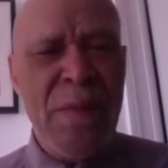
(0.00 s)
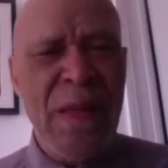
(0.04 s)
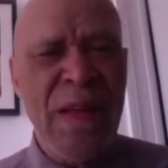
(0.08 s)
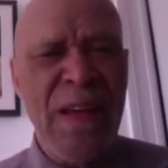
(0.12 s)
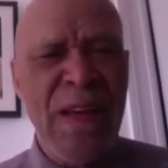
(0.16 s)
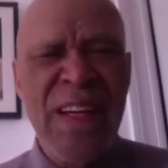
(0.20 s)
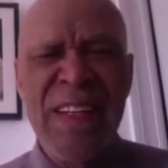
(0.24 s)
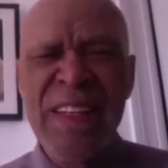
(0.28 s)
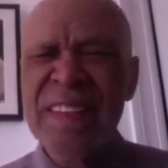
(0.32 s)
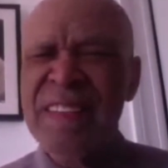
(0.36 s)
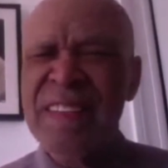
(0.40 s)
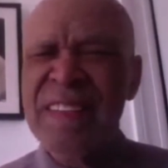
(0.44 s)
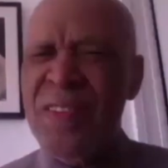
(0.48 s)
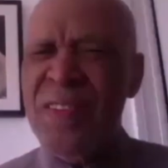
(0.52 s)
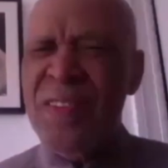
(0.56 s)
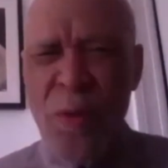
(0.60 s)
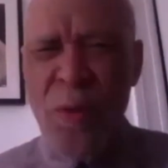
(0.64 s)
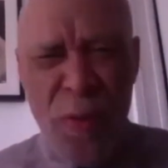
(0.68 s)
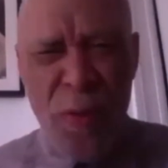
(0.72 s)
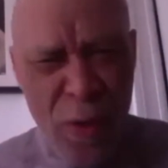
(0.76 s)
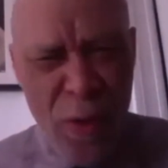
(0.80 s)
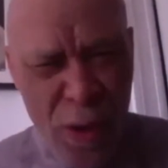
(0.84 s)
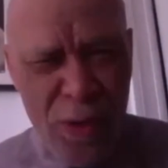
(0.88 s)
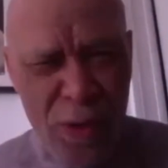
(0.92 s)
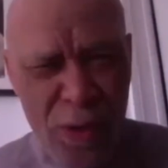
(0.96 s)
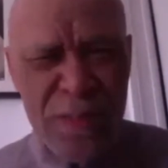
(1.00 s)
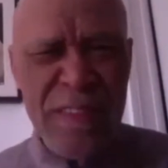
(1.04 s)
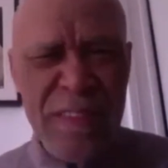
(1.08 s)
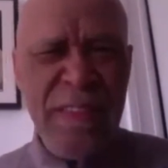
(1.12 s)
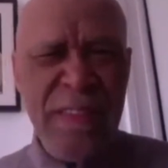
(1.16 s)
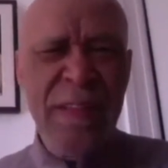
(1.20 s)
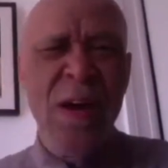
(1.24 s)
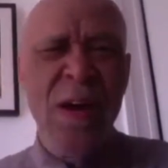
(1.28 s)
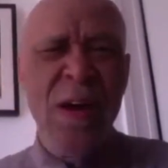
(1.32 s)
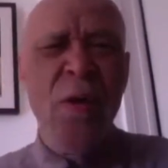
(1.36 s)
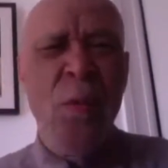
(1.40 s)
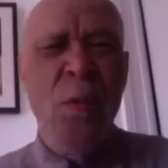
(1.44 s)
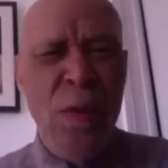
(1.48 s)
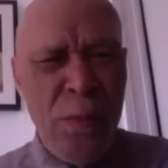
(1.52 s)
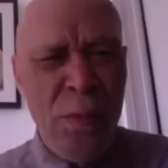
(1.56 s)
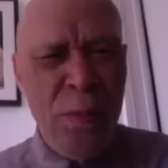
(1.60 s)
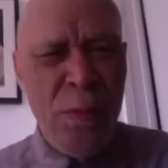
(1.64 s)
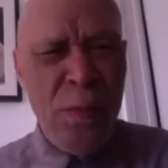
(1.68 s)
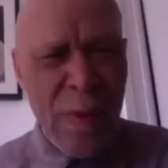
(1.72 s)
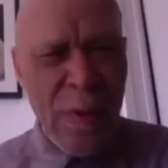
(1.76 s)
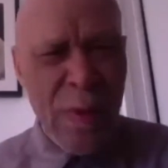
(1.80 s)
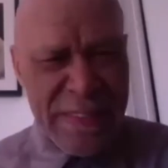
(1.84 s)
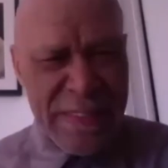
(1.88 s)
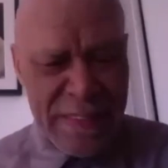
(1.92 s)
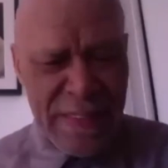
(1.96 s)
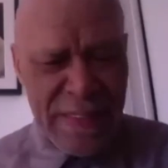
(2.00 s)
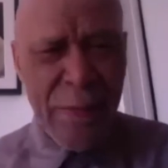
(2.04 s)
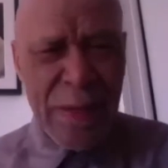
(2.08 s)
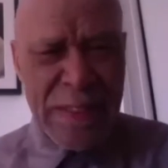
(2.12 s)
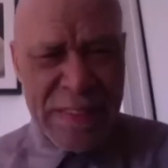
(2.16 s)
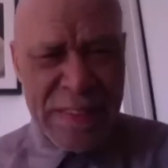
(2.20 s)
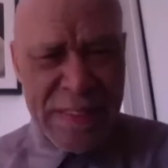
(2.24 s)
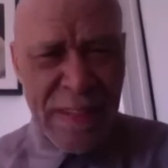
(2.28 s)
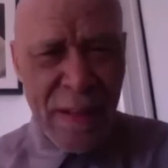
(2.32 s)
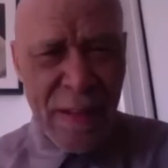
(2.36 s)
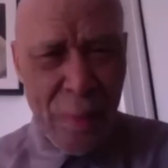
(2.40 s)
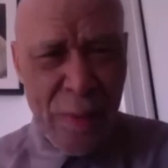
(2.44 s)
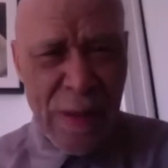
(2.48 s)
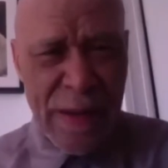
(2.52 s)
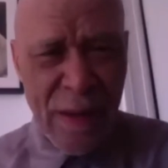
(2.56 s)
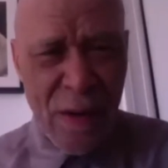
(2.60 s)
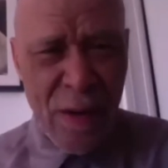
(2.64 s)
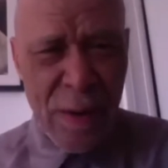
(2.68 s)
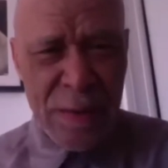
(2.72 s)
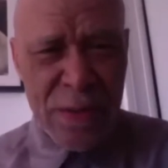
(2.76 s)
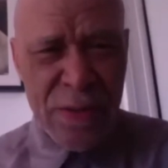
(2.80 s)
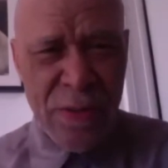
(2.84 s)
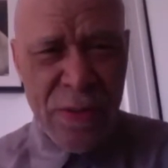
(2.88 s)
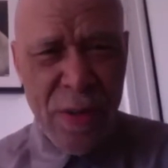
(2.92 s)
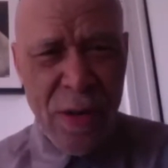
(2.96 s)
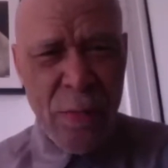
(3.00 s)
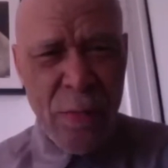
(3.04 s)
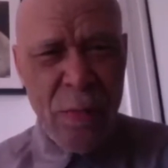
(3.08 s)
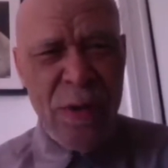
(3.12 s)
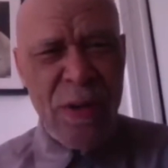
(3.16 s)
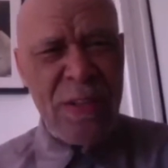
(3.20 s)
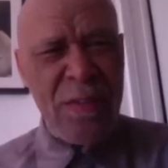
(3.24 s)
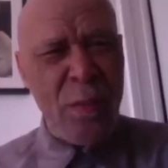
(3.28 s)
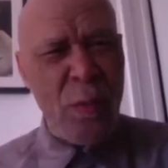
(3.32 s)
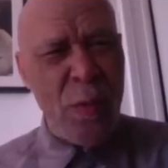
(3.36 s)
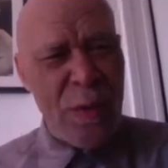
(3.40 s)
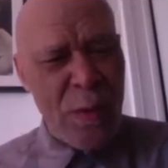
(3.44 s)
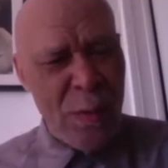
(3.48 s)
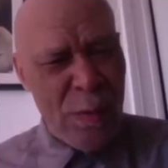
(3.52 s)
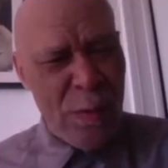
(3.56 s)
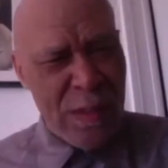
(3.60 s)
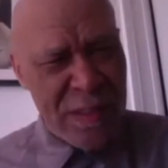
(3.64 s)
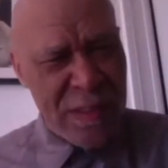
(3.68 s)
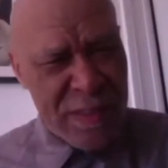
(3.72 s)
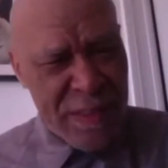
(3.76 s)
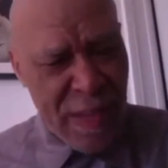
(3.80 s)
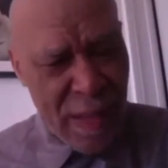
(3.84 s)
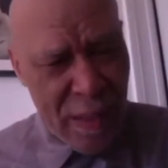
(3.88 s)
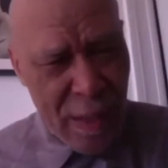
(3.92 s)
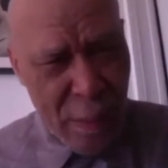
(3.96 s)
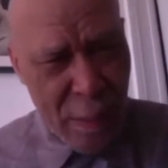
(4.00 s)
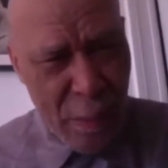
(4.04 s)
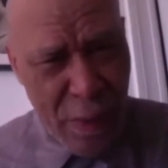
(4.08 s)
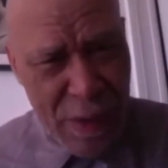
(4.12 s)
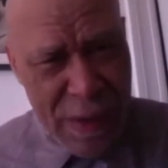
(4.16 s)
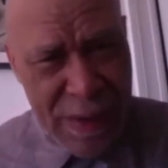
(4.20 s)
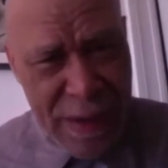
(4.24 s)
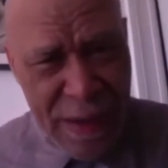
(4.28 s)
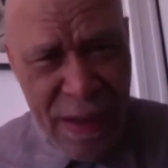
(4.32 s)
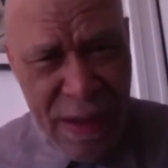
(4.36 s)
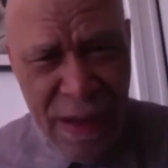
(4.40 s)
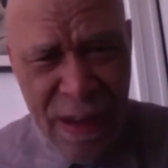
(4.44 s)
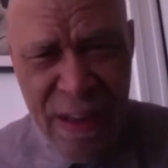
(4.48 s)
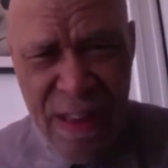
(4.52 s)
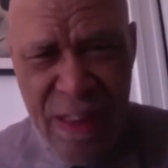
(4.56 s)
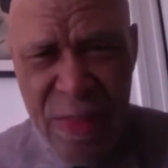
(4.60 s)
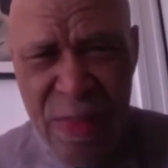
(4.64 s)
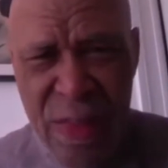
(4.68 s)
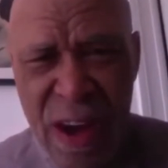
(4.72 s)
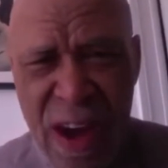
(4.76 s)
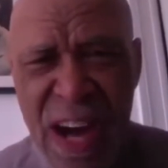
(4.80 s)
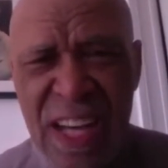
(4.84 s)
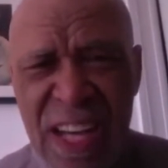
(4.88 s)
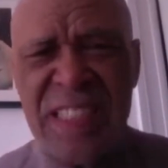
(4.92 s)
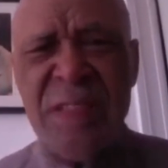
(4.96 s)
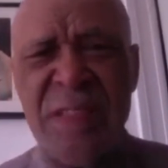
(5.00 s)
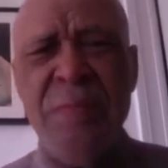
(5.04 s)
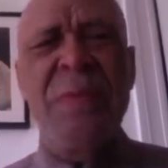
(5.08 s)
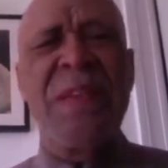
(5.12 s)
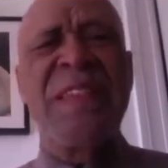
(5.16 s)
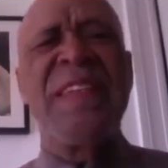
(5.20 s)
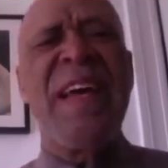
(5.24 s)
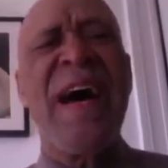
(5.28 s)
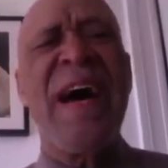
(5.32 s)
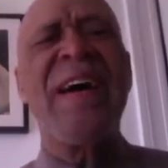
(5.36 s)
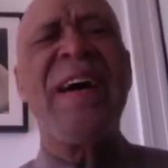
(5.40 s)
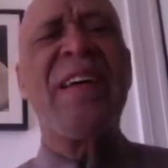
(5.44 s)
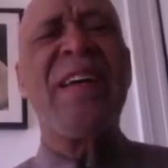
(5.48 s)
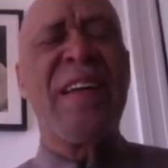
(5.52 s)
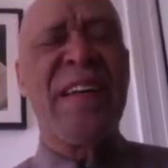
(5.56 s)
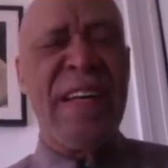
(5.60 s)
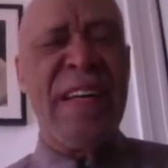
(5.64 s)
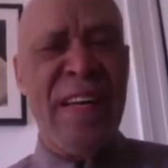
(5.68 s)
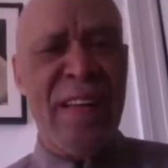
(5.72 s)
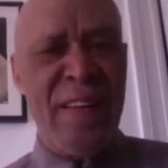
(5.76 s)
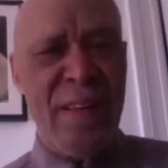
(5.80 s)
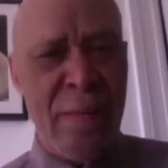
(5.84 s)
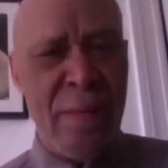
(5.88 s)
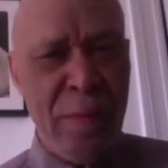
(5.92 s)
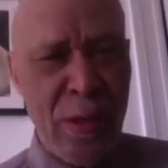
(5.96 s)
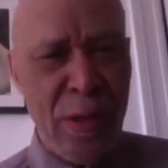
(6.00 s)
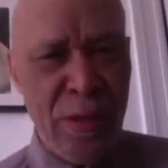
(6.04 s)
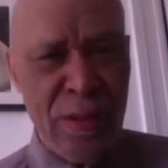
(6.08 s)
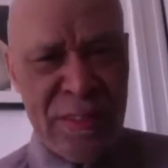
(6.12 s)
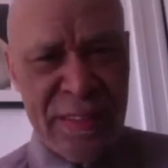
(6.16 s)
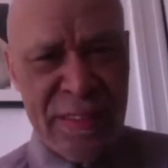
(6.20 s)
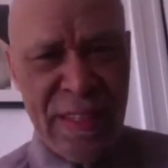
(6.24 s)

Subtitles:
So those, when we say we celebrate Armstrong, we're celebrating the hospitality in the music,